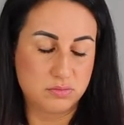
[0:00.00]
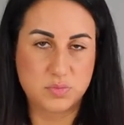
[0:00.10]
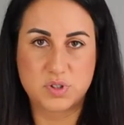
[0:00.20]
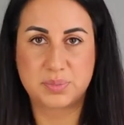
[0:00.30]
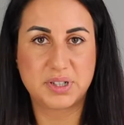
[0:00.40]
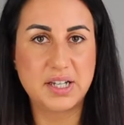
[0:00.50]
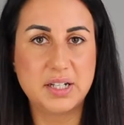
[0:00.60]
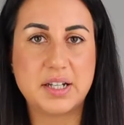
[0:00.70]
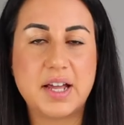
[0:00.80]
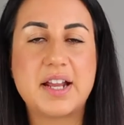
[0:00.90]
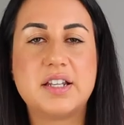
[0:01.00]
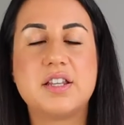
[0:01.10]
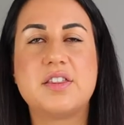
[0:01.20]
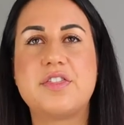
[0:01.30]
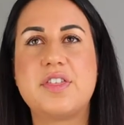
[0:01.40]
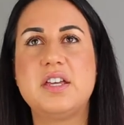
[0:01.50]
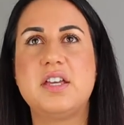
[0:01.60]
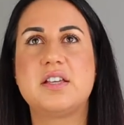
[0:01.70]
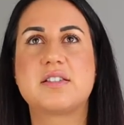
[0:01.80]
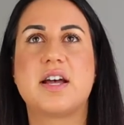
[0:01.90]
depleted. And the thing
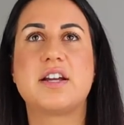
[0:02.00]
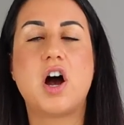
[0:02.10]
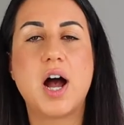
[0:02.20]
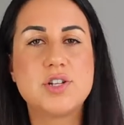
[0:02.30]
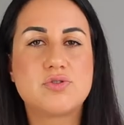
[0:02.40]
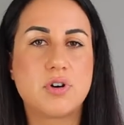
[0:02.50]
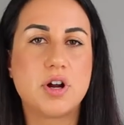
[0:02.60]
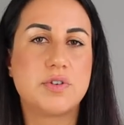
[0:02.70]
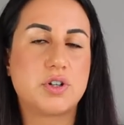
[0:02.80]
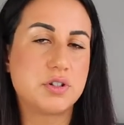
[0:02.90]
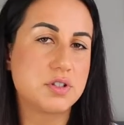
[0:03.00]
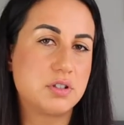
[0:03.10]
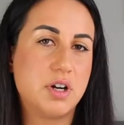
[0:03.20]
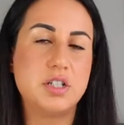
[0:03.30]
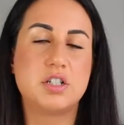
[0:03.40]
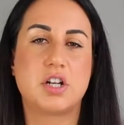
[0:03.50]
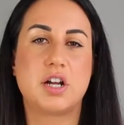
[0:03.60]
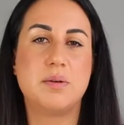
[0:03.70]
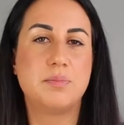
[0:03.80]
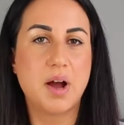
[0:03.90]
is, like, I drove across the
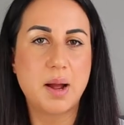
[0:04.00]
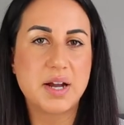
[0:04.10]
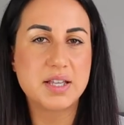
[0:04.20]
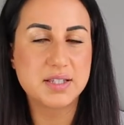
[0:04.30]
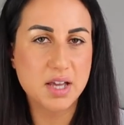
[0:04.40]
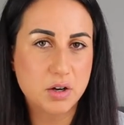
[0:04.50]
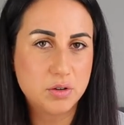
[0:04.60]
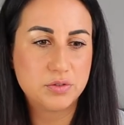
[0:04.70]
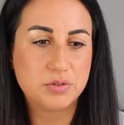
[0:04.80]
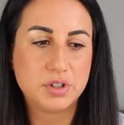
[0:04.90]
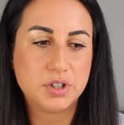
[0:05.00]
country by myself.